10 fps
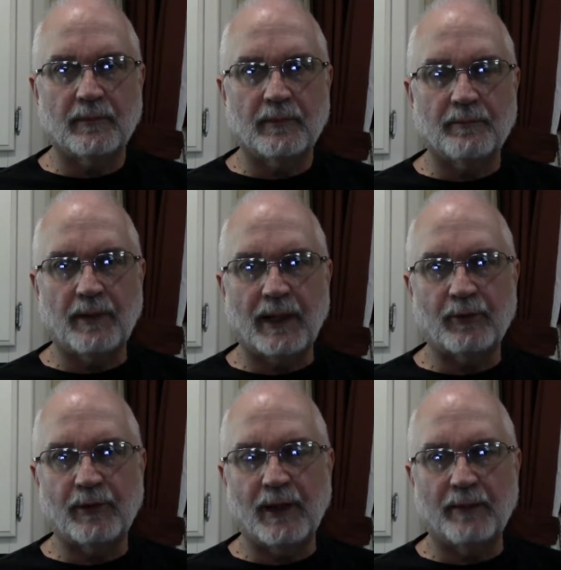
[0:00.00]

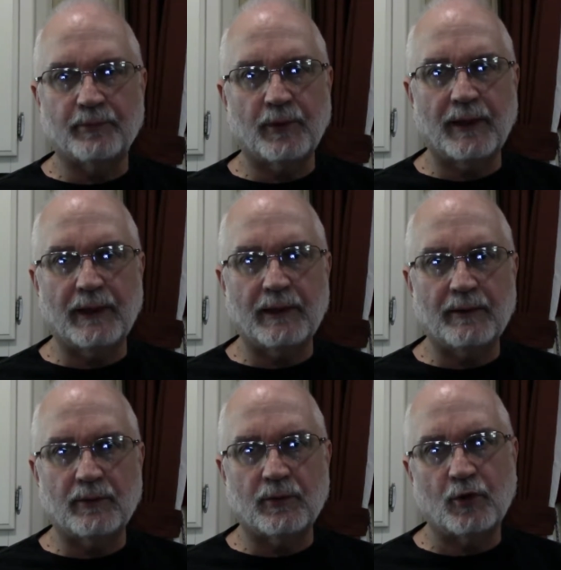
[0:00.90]
battery operated
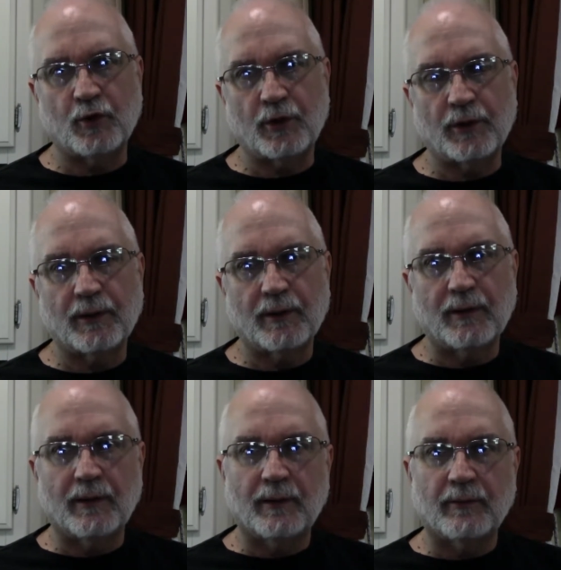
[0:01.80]
or
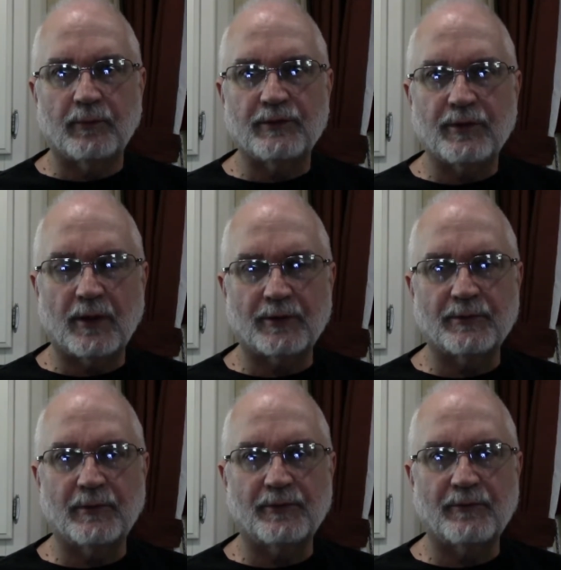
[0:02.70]

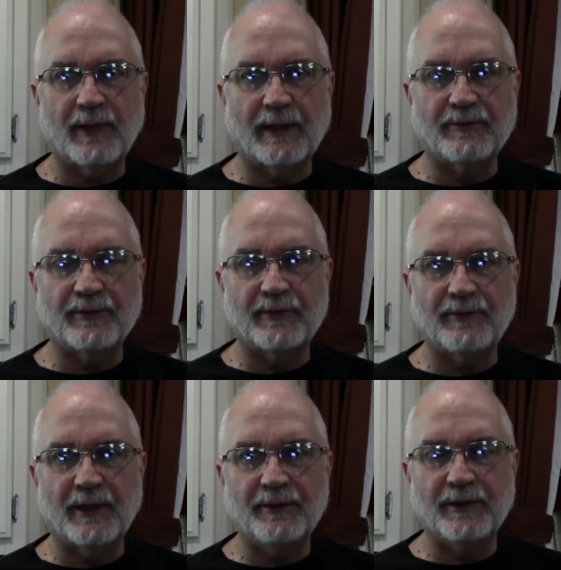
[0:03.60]
rechargeable devices
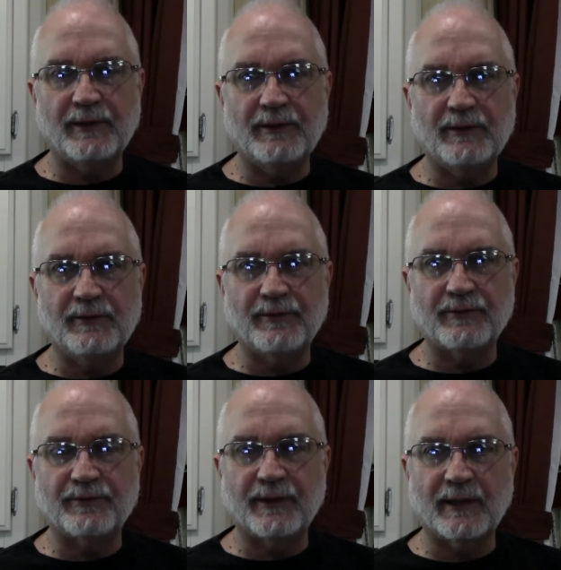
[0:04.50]
that you can use
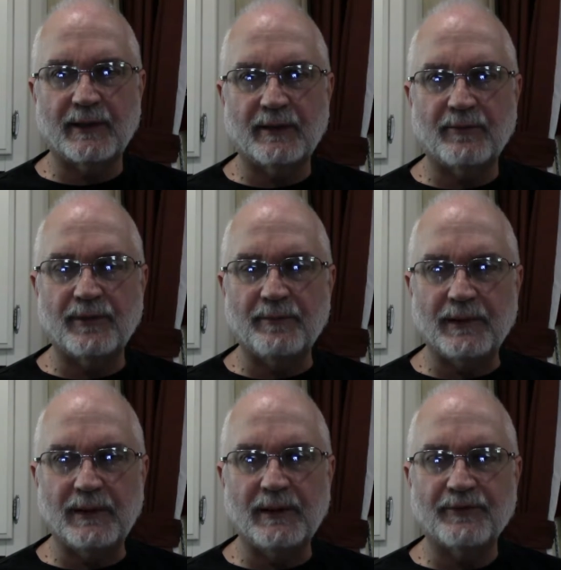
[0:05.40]
instead of the
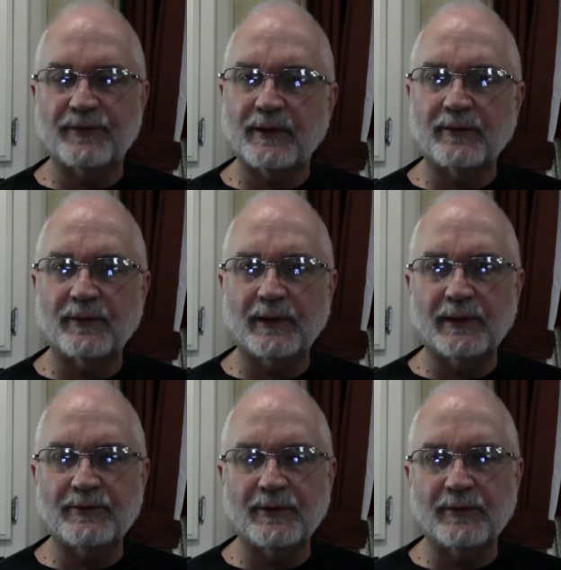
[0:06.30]
media center that I
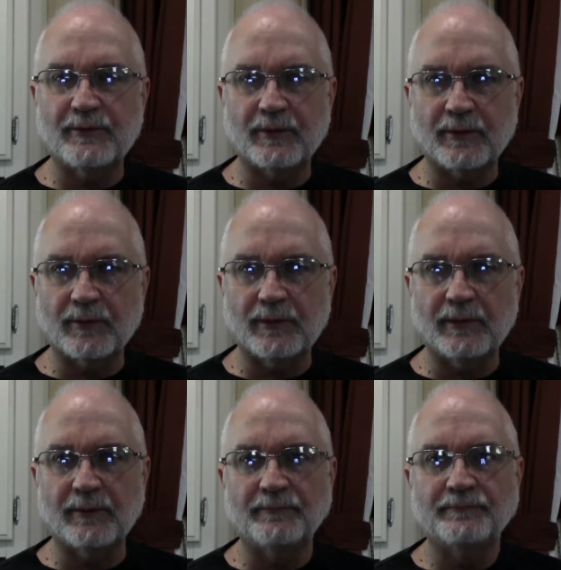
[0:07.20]
showed you
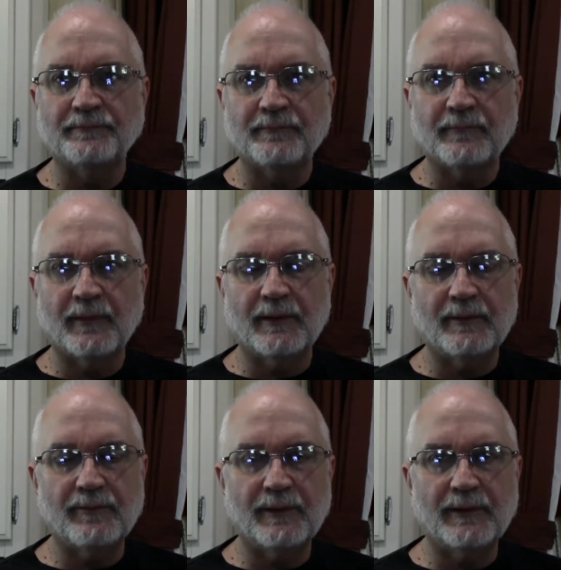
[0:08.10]
earlier in the
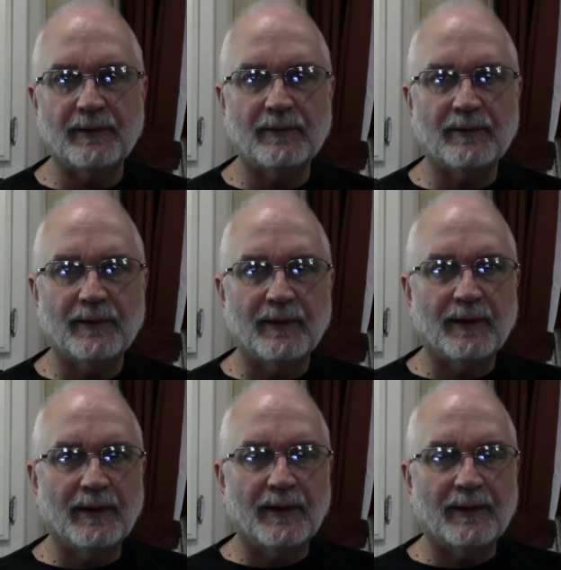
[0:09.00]
video
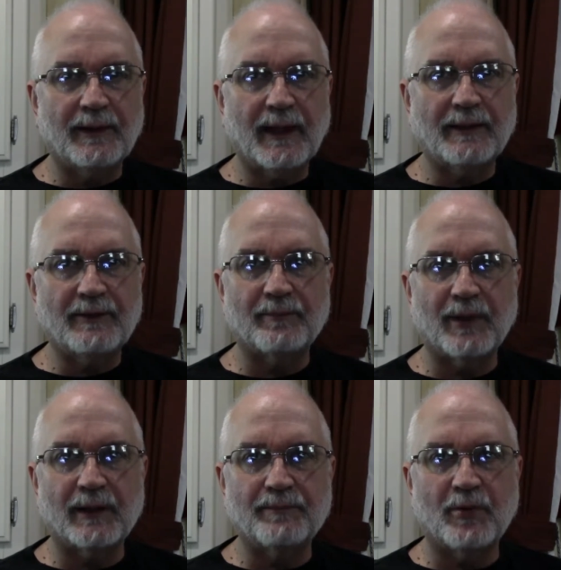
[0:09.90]
and that is
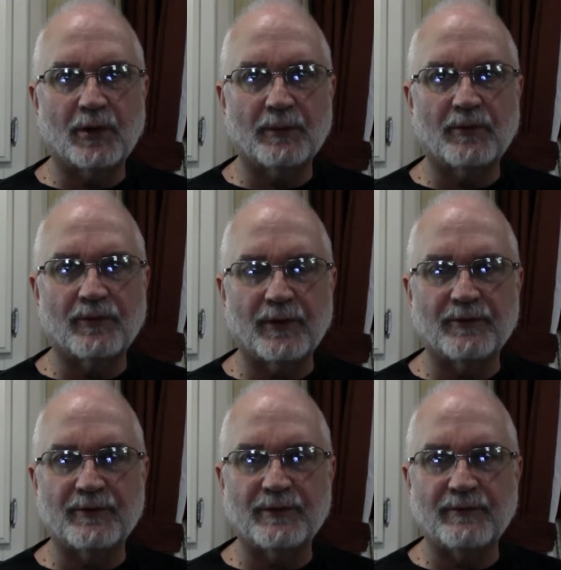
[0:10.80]
bring portable
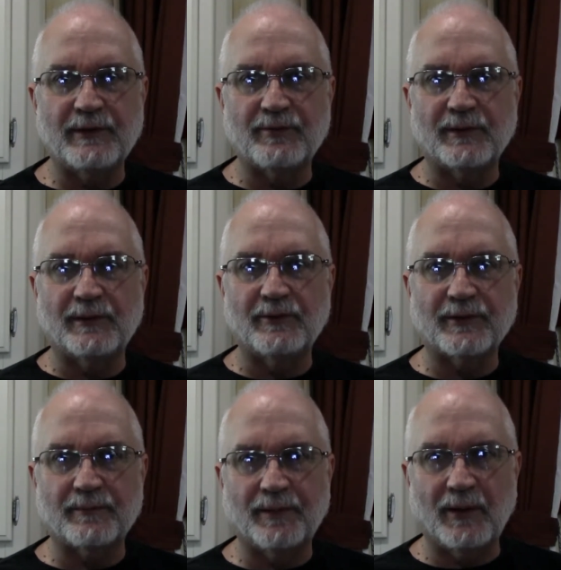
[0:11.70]
versions of each one of those
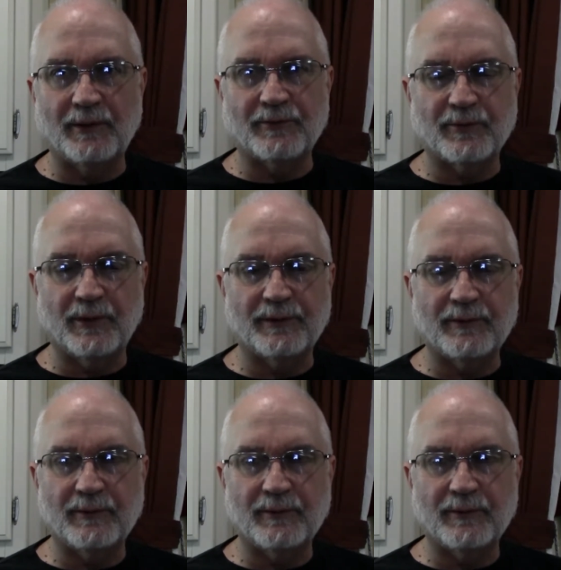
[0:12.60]
components with you.